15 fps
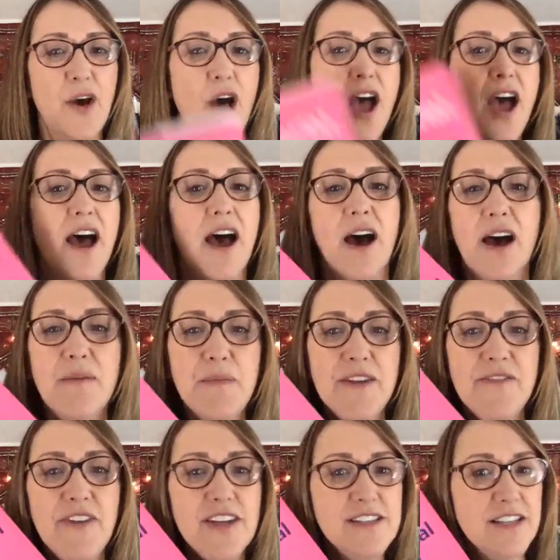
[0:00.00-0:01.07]
Oh, my
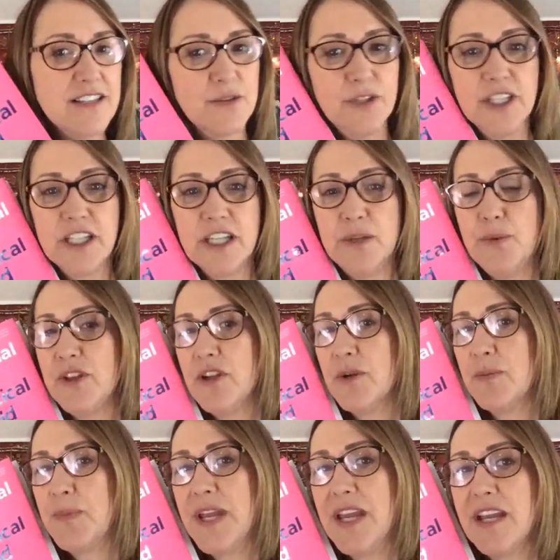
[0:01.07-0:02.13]
face looks really good with
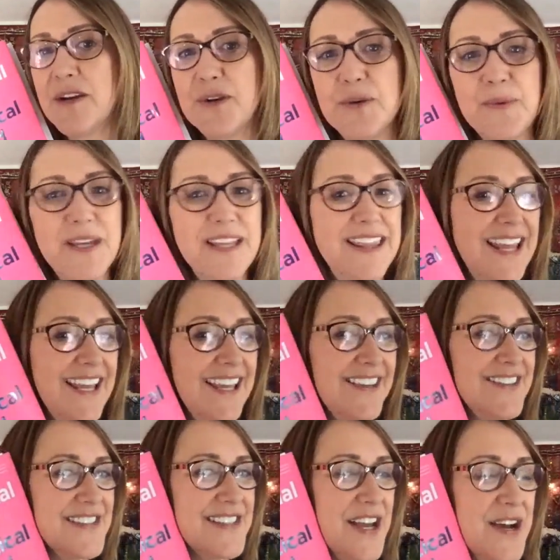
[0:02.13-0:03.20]
your pink, Ruby. Thank you
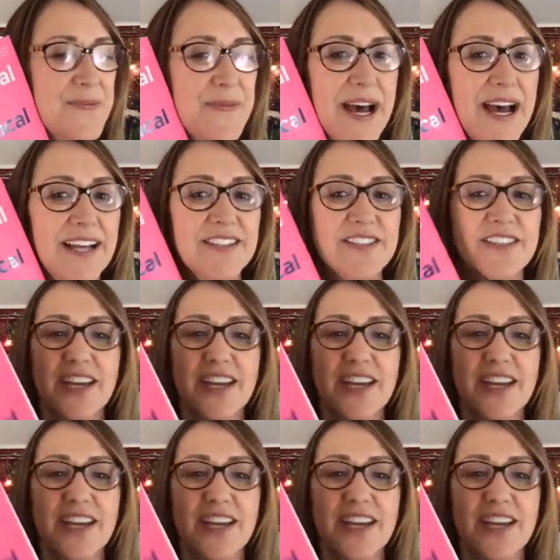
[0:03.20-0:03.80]
so much.